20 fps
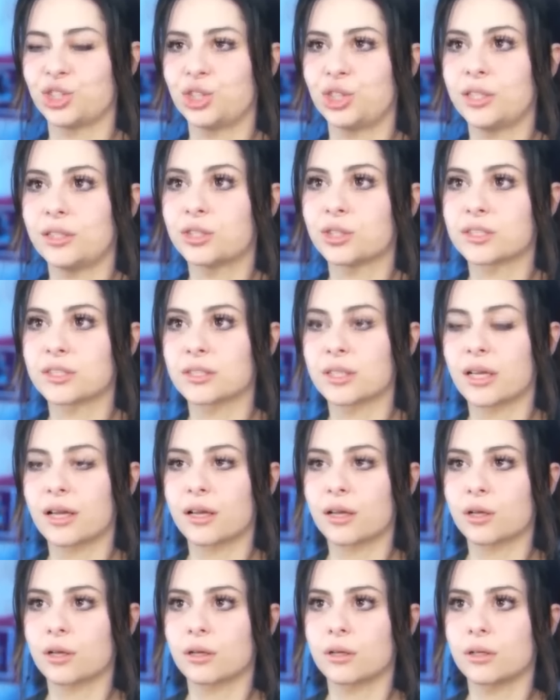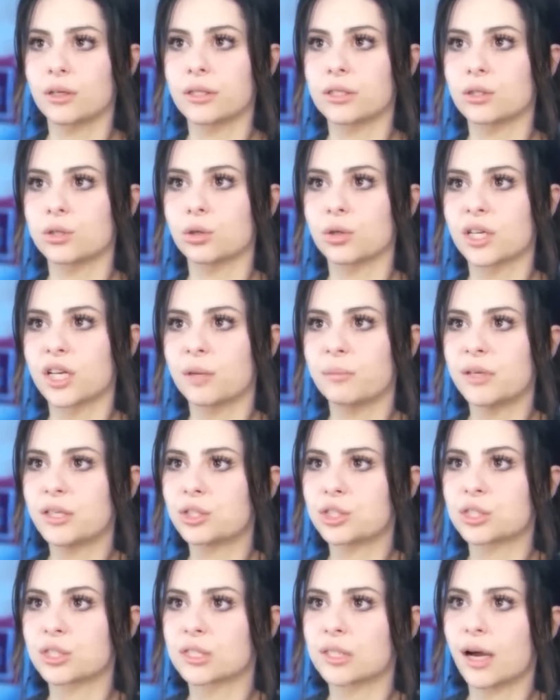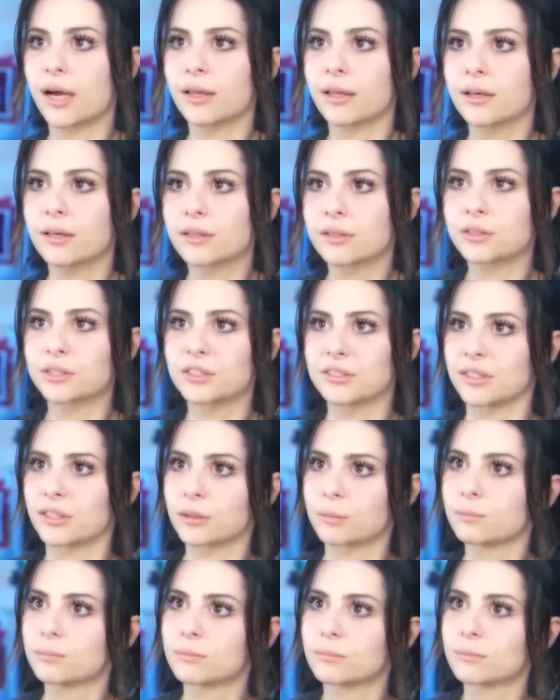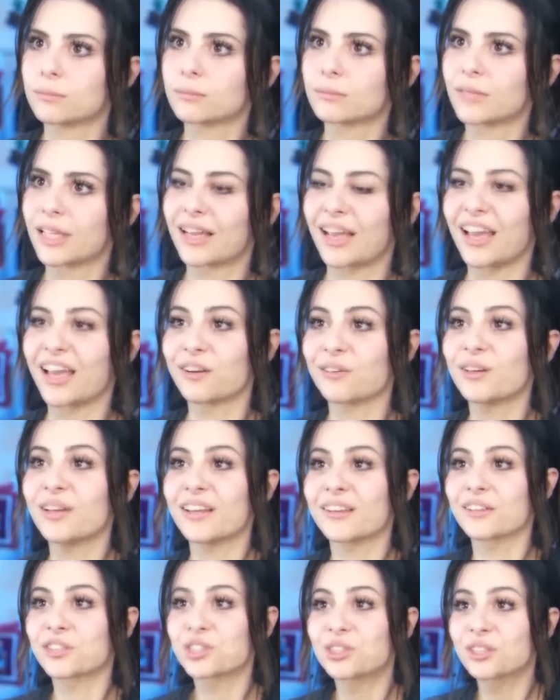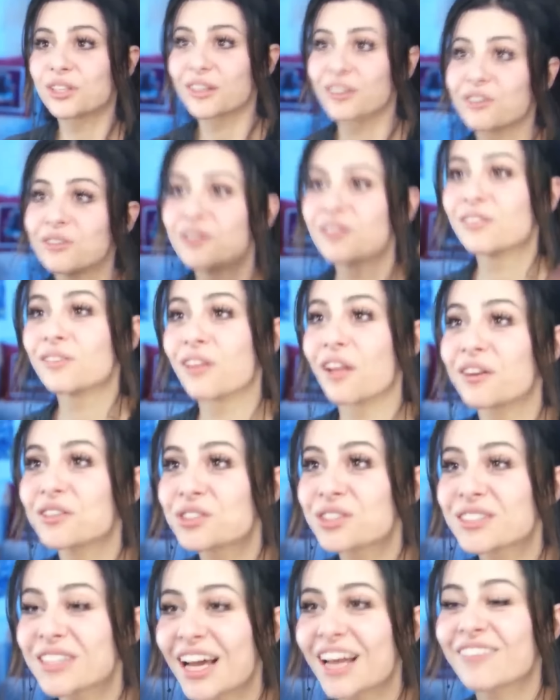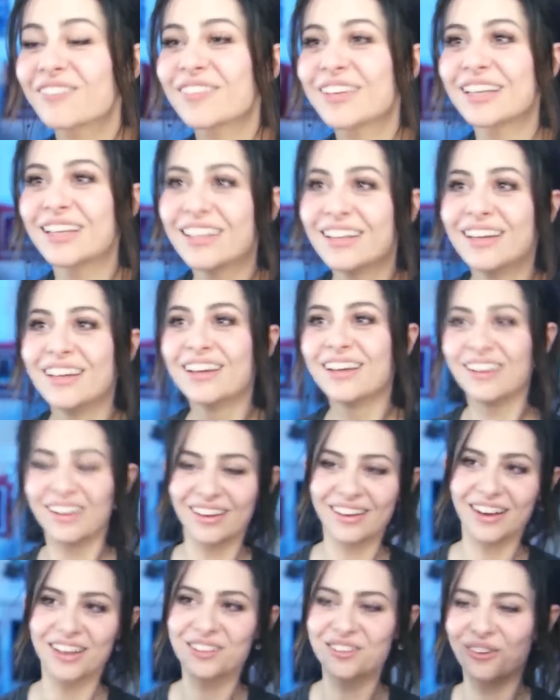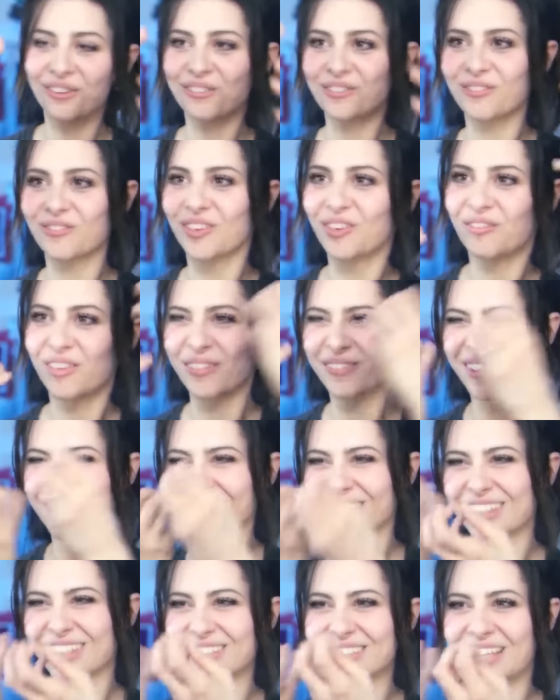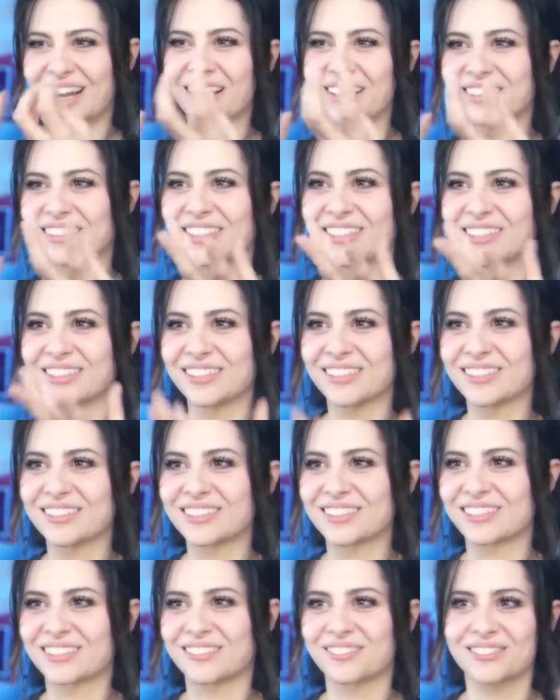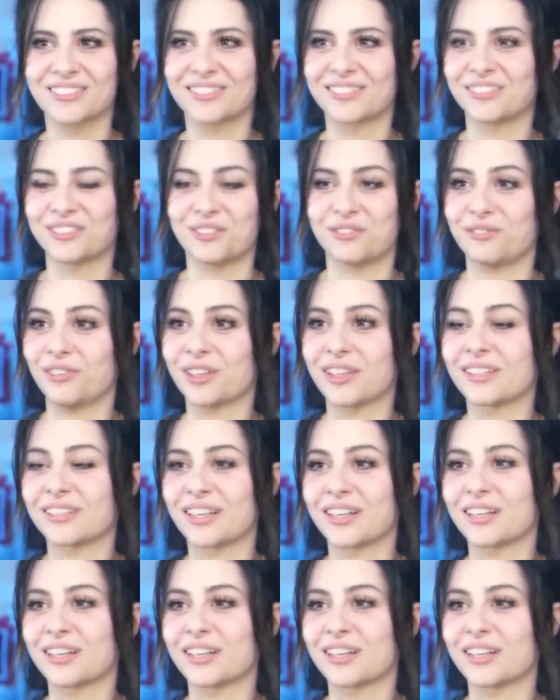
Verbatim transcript: She just like is looking at me. She's silent and she's like, like angry, and then she like lunges at me, and I don't remember like exact details because it was just fucking